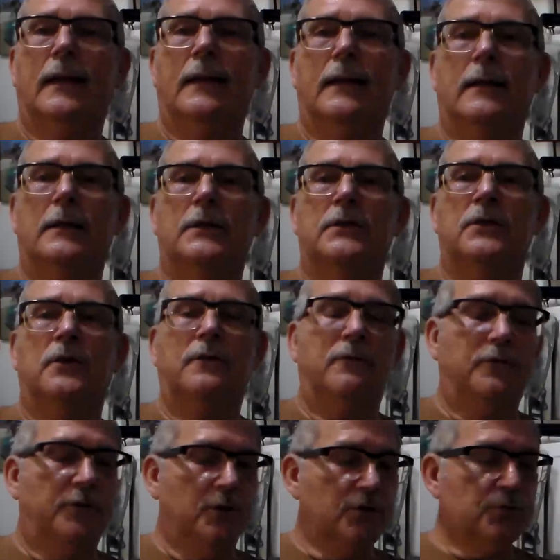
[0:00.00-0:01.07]
and
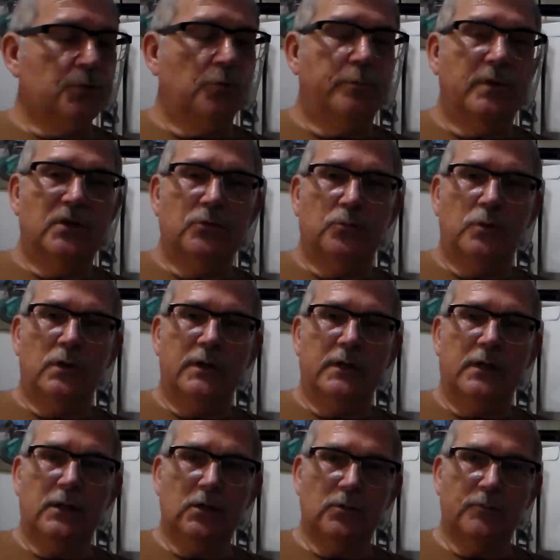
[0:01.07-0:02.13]
this will be
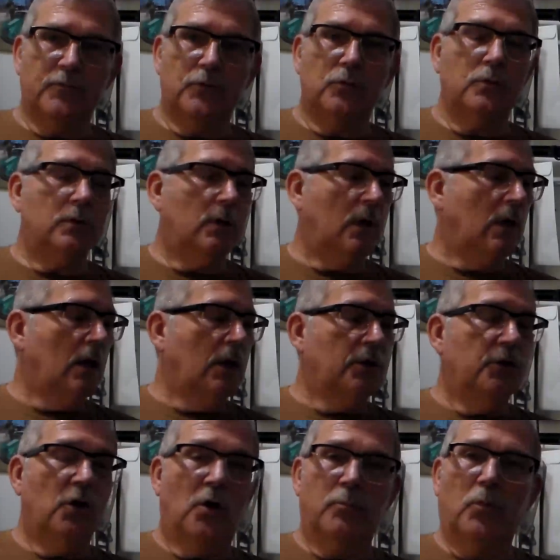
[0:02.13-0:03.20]
really helpful.
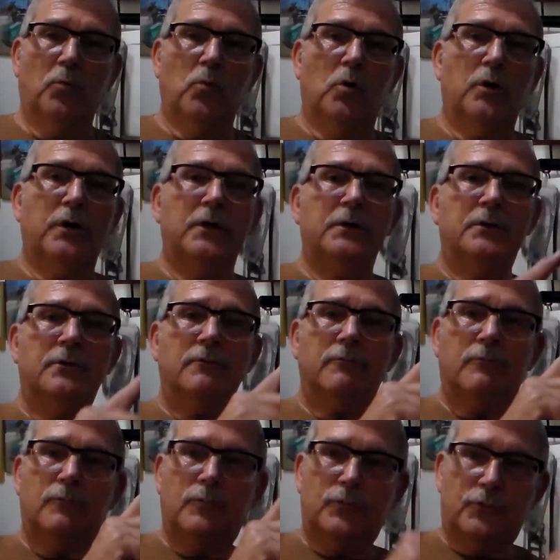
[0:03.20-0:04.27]
Number
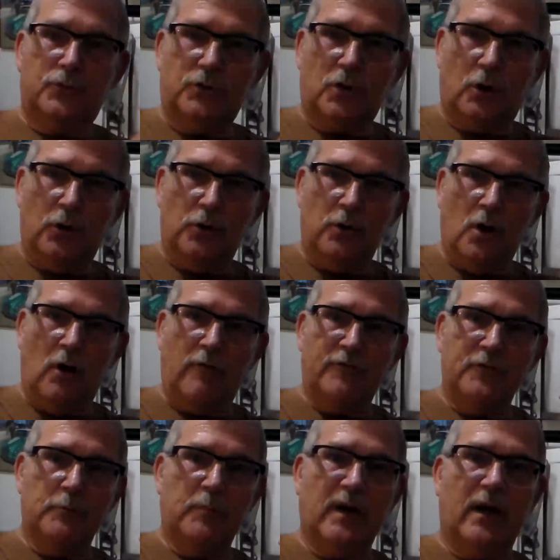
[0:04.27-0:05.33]
one, turn
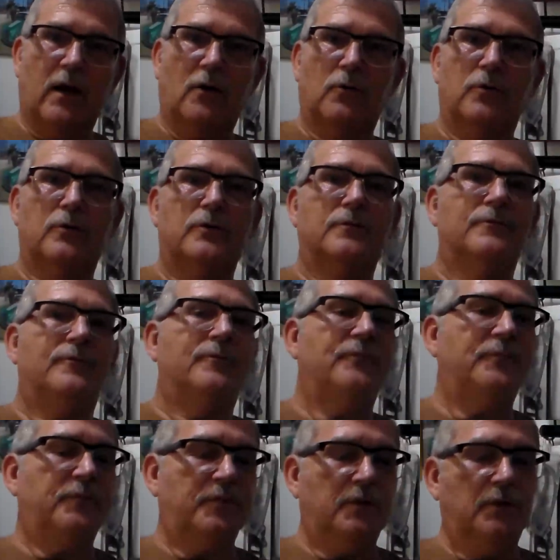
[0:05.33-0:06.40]
off the power.
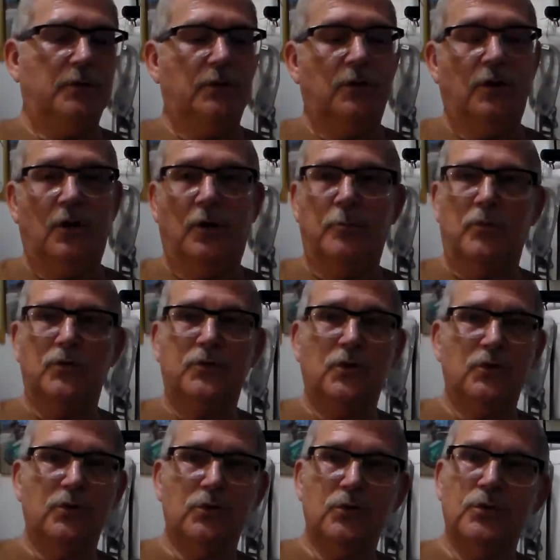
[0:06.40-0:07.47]
Number
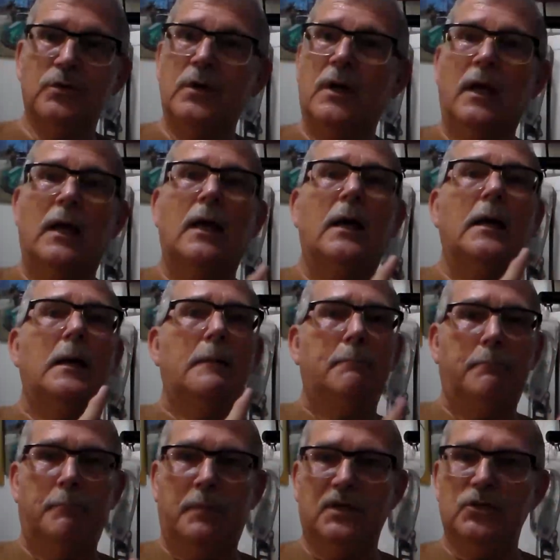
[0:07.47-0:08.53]
two,
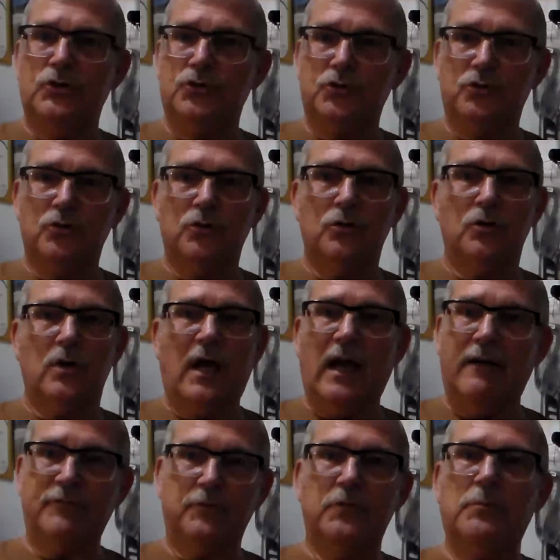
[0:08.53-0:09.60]
be sure
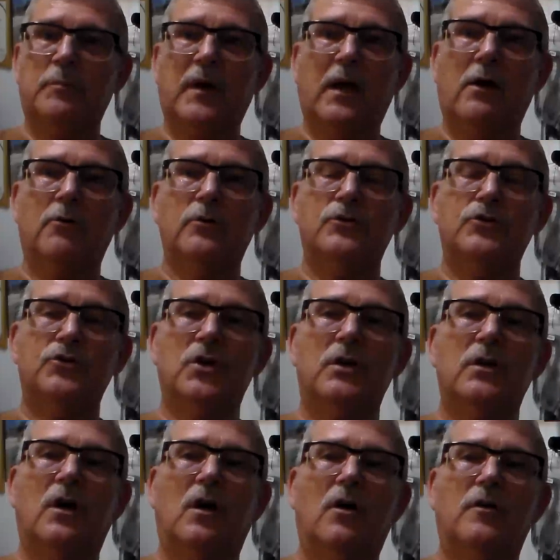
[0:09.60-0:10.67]
after the power is
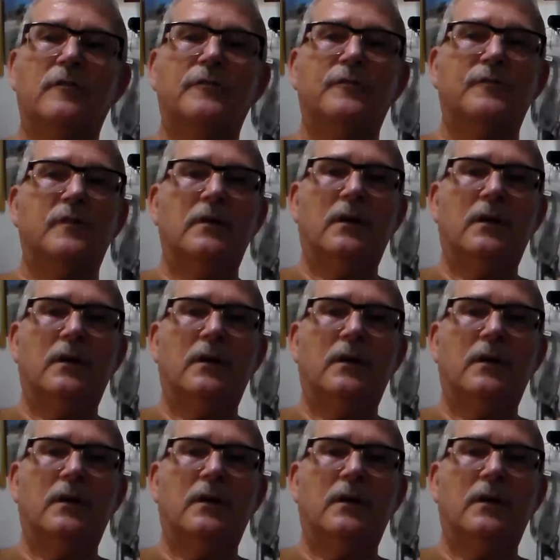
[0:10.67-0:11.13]
shut off